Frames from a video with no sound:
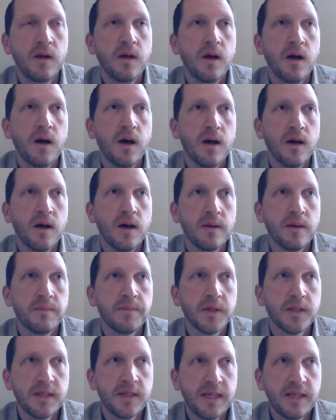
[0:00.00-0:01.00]
I
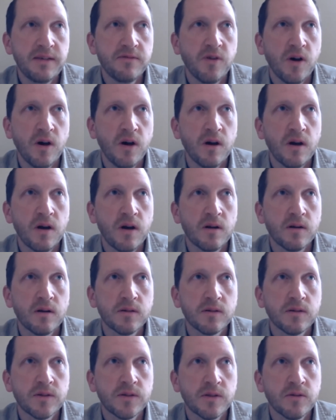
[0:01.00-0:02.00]
believe,
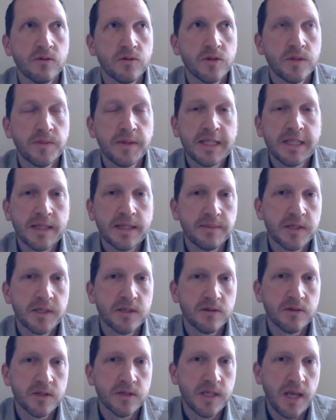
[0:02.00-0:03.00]
are those speed
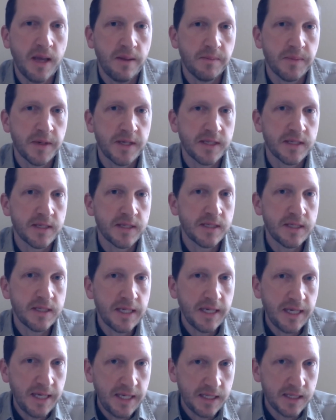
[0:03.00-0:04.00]
limits are set by the
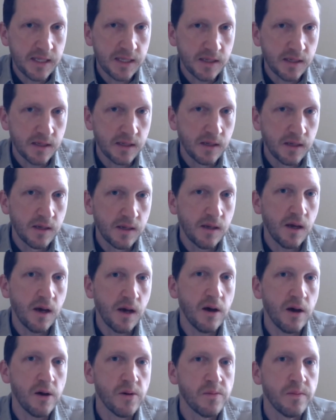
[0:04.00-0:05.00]
state.
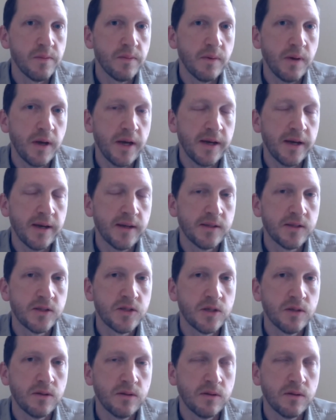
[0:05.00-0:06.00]
And
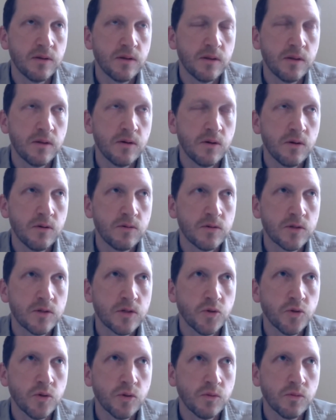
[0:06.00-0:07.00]
that
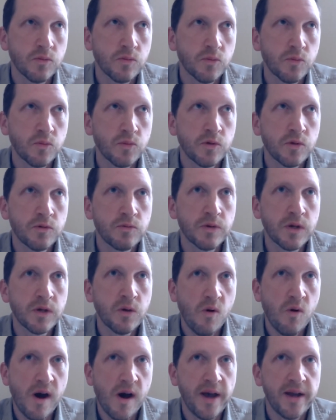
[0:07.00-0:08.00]
those would
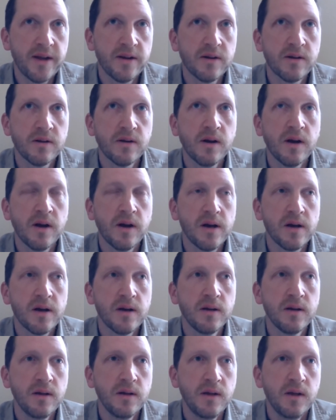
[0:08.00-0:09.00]

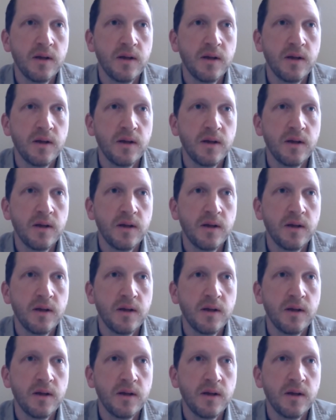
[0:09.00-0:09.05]
require